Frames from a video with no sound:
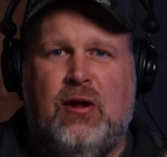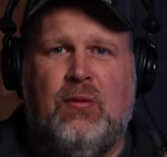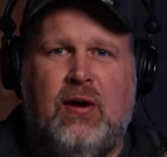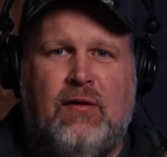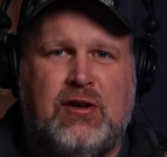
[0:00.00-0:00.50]

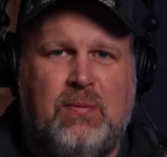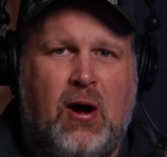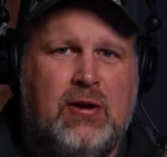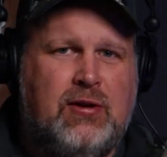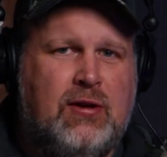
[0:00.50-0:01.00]
another one of our
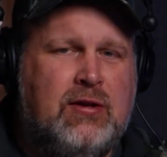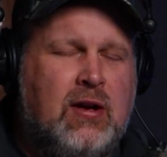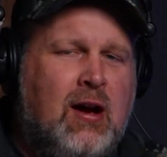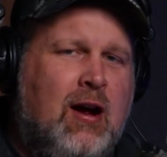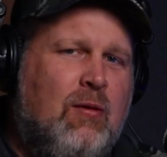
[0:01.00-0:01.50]

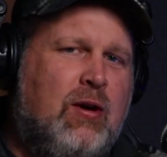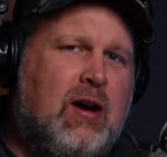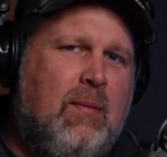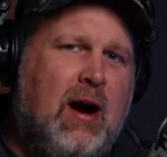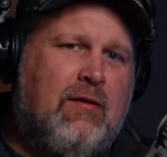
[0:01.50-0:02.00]
sponsors. When
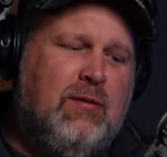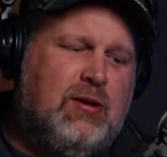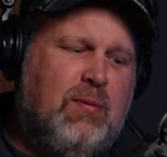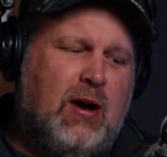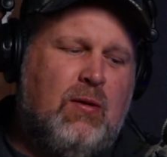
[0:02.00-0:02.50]
we come back from
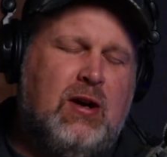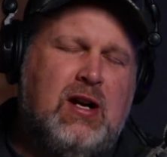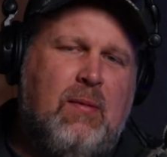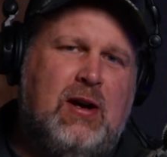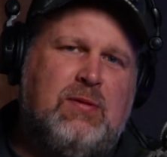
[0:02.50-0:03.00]
this break, we're going
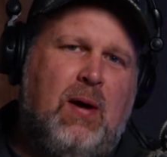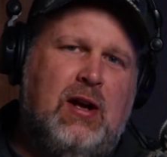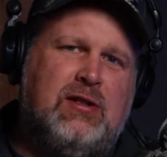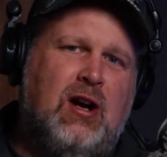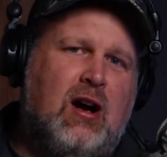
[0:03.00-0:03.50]
to talk about
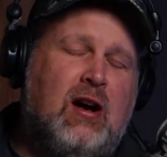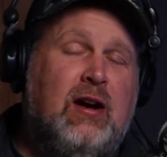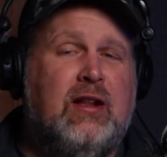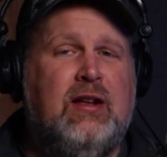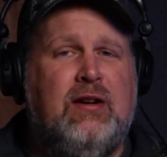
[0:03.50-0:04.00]
spot and stalk
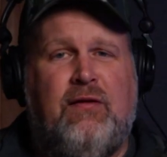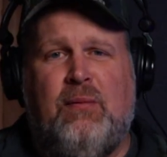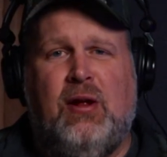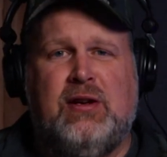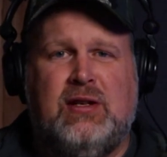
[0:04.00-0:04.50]
hunting and the
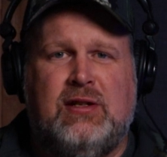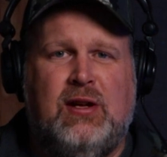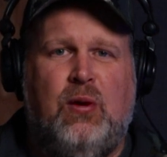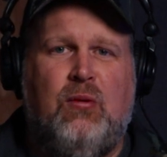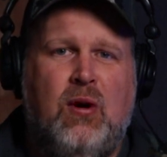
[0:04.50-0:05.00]
different
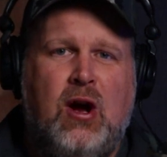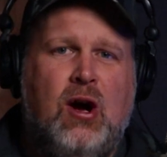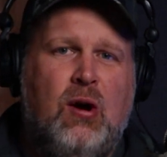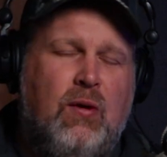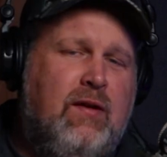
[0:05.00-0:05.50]
places that
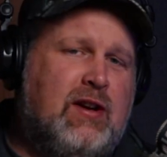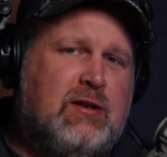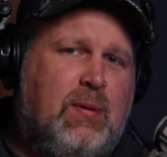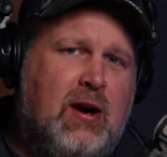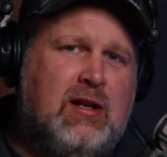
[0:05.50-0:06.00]
we've
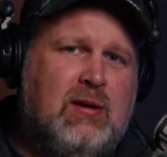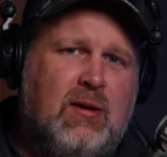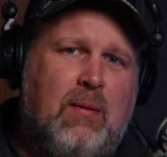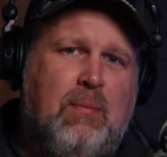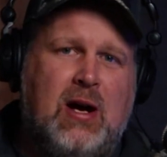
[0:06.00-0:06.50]
experienced some
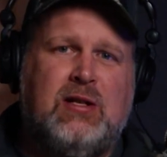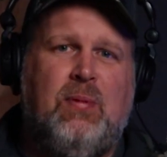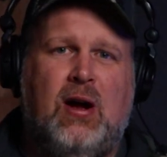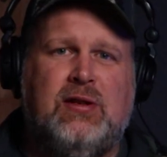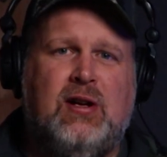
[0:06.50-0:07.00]
of the best
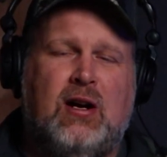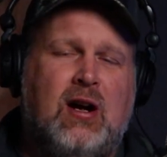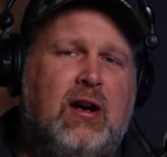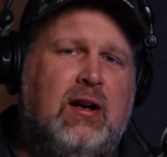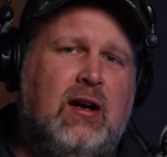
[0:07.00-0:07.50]
spot and stalk
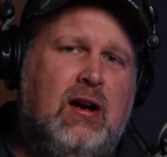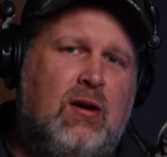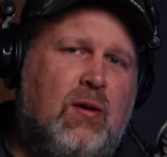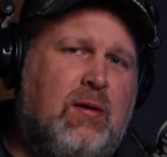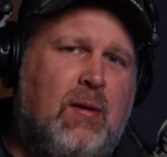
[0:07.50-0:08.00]
hunting
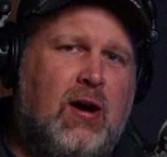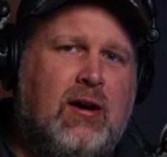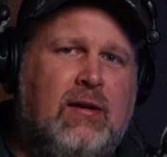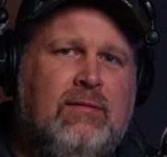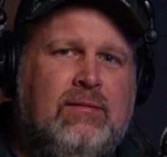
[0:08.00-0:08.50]
in North
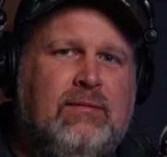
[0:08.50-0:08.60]
America.